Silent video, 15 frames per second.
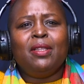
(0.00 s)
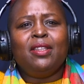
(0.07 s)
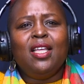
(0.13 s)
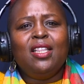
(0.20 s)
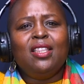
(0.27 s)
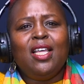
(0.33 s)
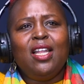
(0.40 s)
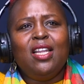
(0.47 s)
But
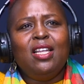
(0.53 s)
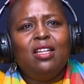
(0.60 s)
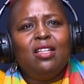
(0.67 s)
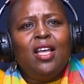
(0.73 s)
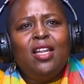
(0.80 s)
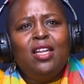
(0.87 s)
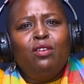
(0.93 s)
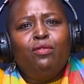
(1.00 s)
then
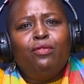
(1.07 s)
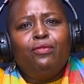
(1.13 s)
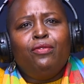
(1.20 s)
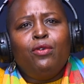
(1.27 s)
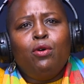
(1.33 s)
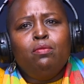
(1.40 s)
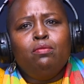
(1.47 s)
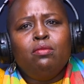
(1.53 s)
that
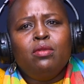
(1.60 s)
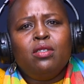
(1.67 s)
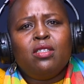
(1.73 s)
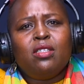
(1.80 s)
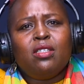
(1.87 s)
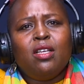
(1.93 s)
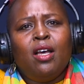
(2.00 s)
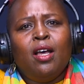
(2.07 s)

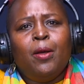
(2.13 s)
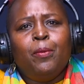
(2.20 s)
informs